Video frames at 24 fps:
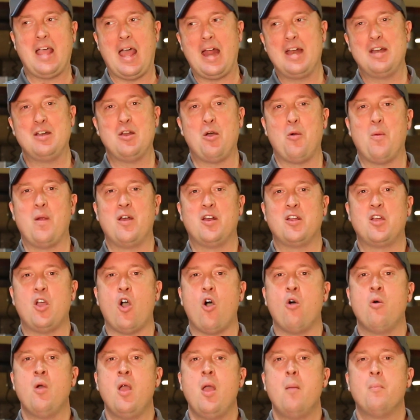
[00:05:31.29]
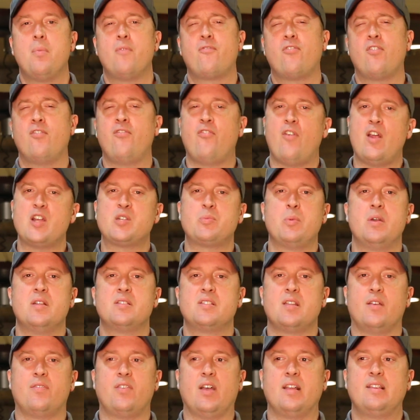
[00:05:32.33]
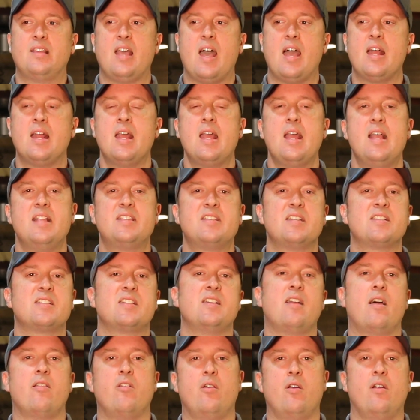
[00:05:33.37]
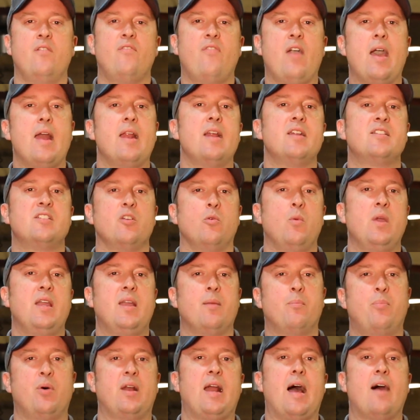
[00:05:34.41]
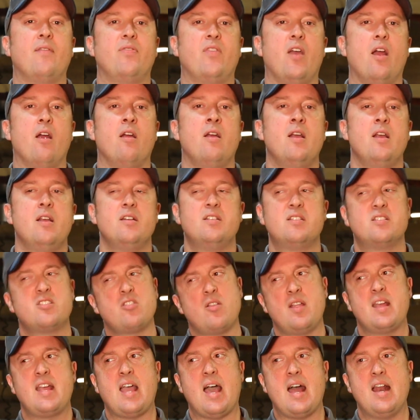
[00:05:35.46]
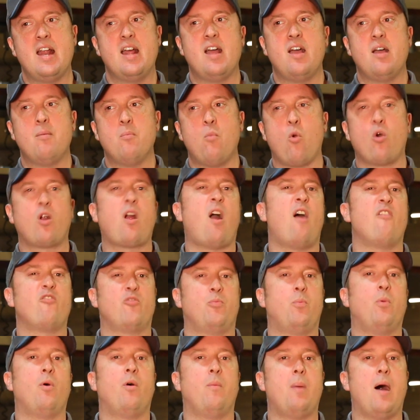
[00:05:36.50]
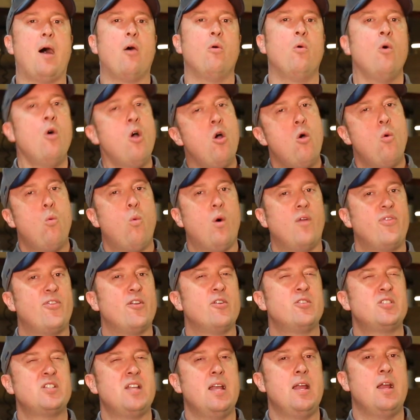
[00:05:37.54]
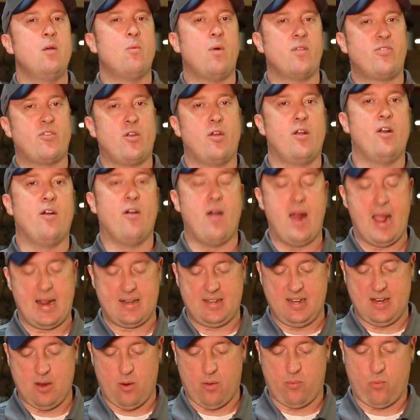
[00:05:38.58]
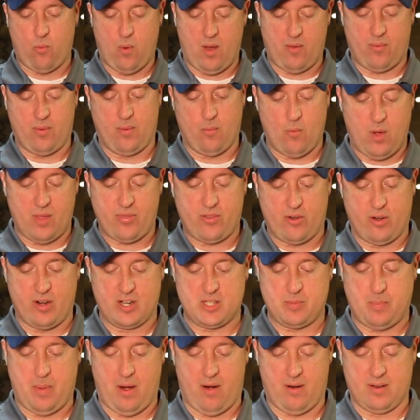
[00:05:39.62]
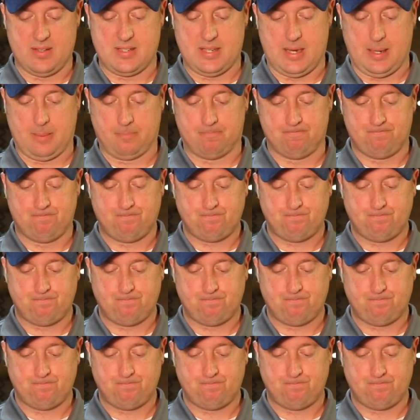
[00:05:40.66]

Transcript: kind of know where to go, but for freshmen and stuff like that, it's just another advantage that we can put out there just so they kind of more comfortable about what they're seeing, what they're interacting with, what they're experiencing.